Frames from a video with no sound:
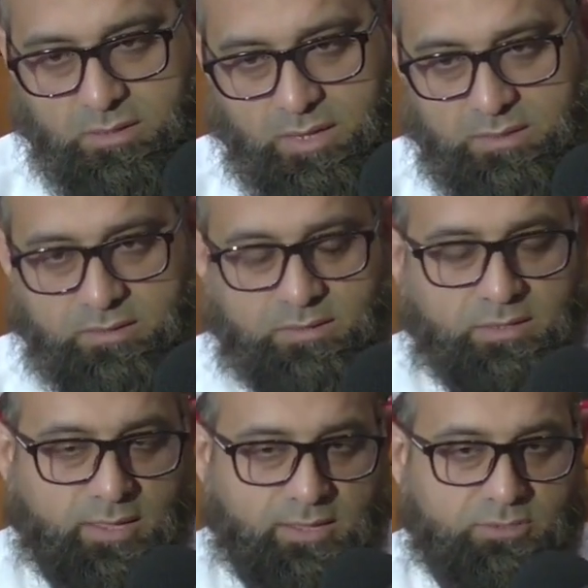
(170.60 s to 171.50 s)

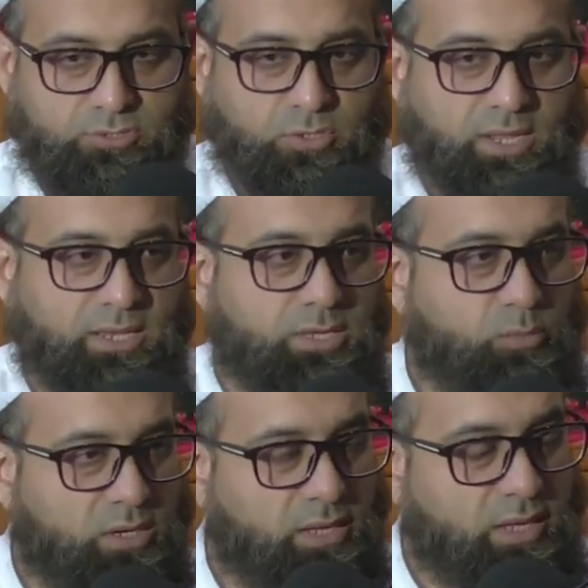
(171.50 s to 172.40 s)
anything else or
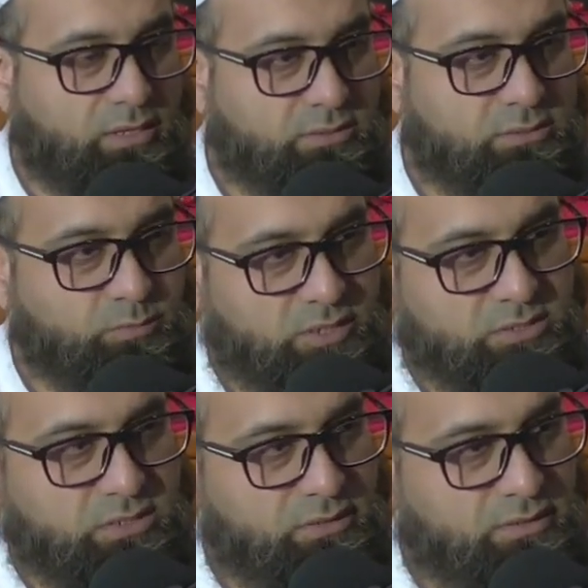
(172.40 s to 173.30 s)
anyone else,
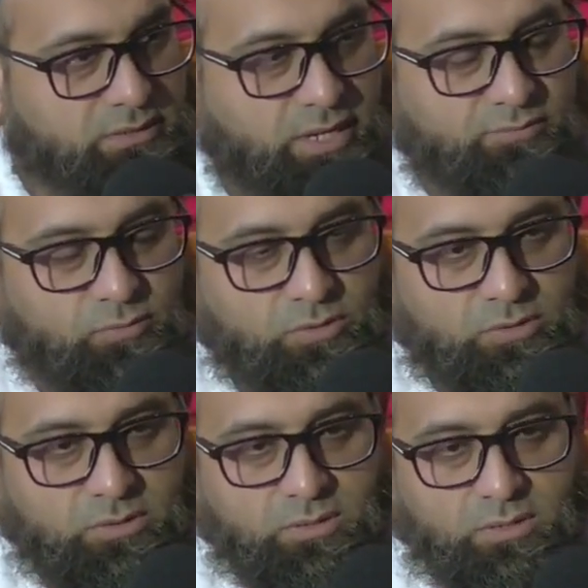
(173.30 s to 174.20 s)
especially the
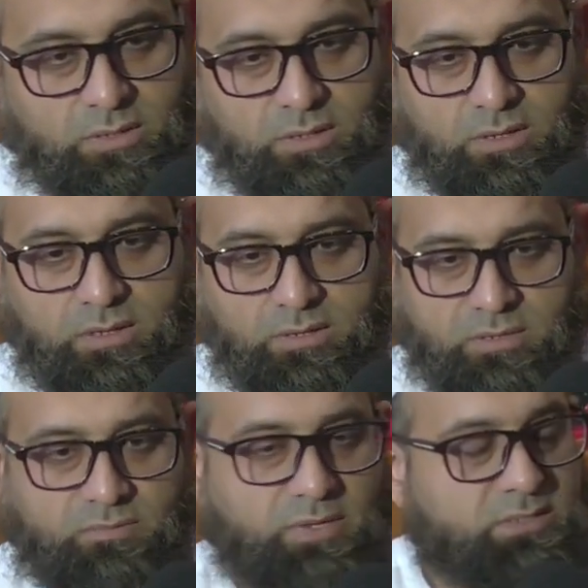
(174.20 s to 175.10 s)
devil,
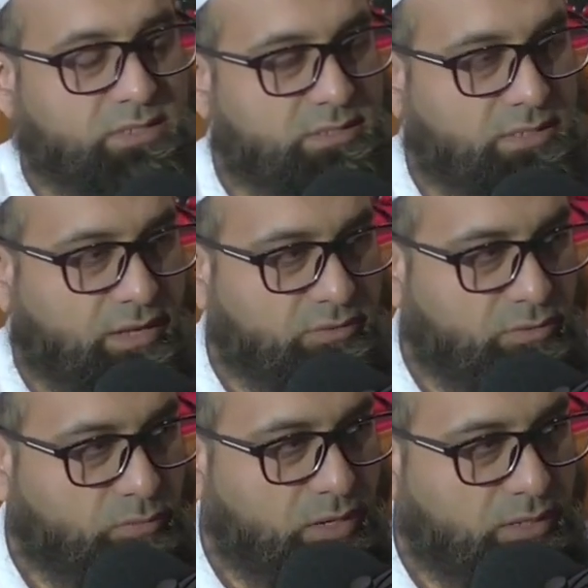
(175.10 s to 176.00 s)
convince us
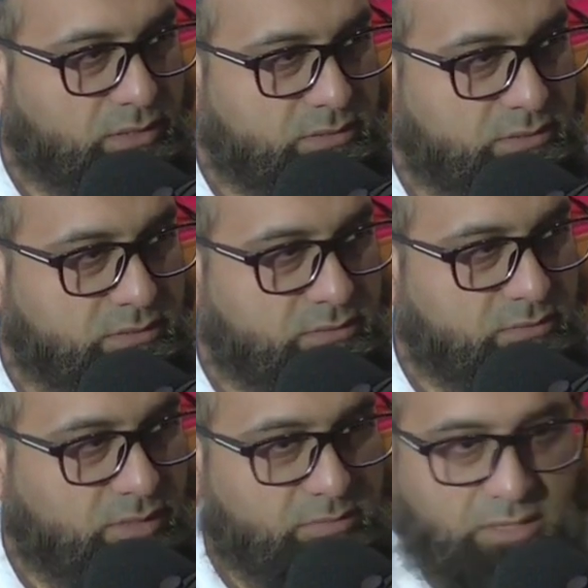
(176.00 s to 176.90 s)
otherwise.
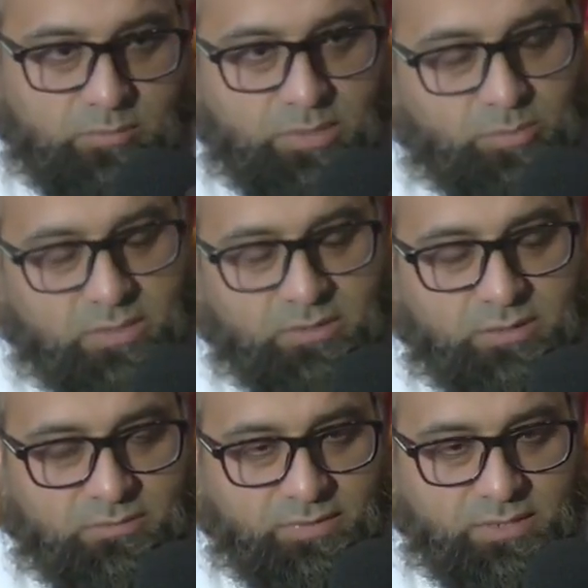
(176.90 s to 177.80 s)
Right? Many people are
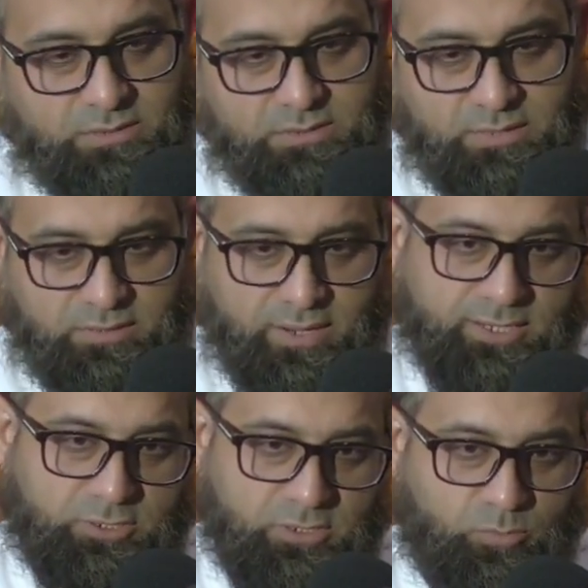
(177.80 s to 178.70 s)
convinced that they're
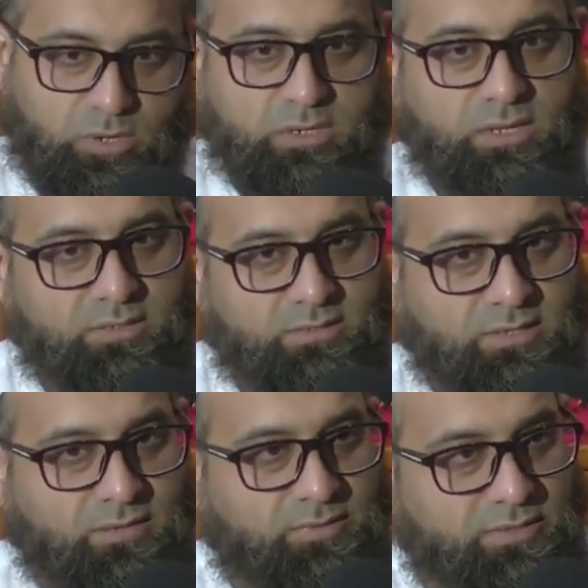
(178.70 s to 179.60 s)
actually working to
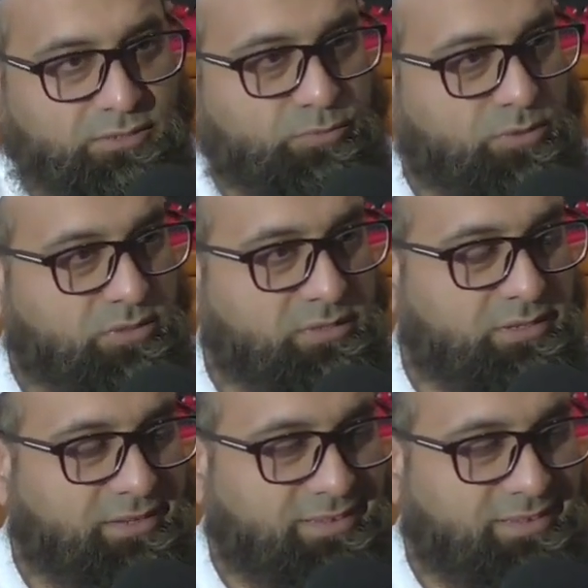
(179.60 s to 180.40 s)
live in this world.